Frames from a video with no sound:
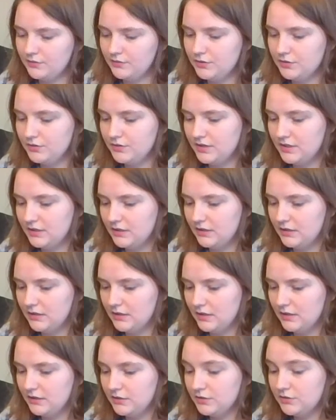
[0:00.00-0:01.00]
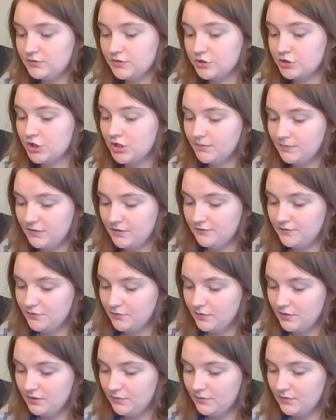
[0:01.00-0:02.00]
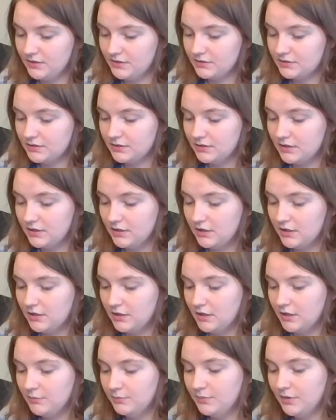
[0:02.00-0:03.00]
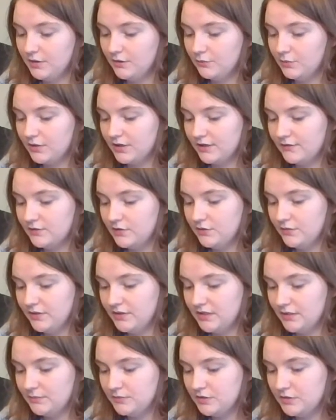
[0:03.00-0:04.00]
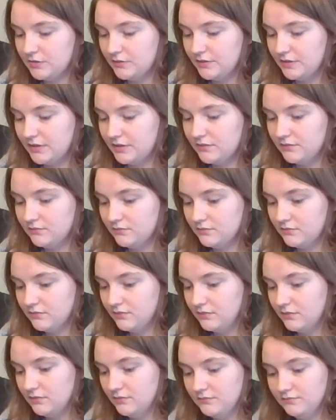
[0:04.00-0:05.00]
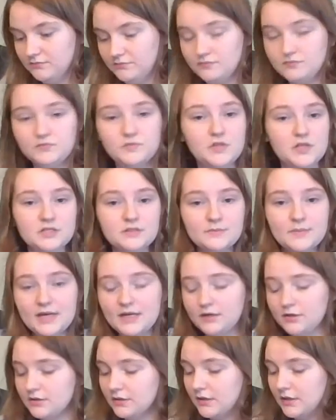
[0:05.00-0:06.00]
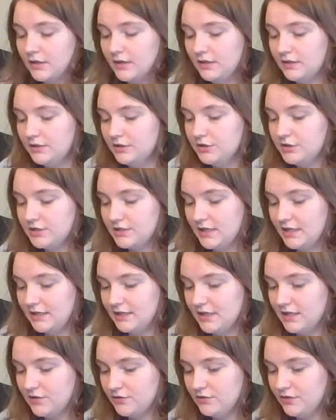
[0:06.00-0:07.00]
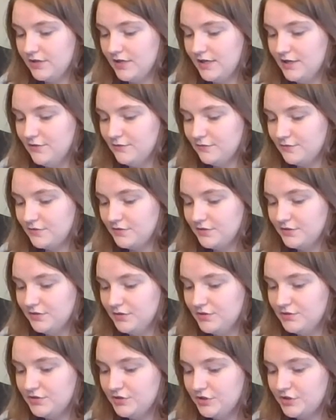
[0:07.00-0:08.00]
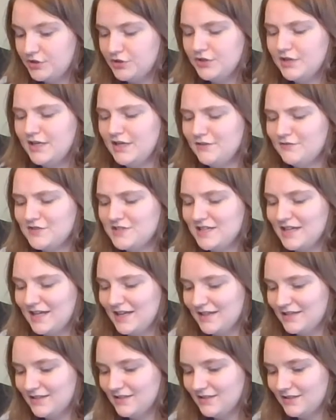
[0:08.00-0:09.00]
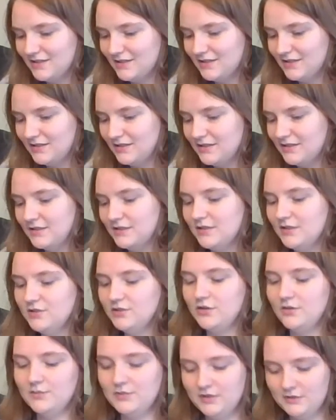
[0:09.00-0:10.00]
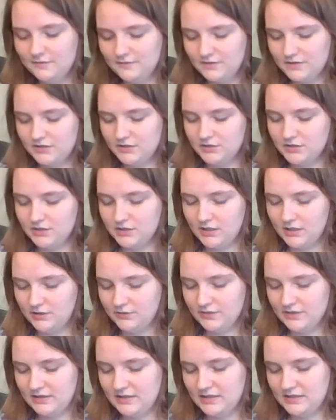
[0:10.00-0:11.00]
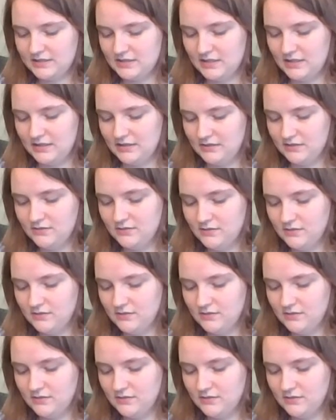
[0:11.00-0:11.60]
you can use a Sharpie if you really want. But whatever you end up doing, it doesn't matter. You just gotta get creative. Use your creative side. So I'm gonna finish coloring this in,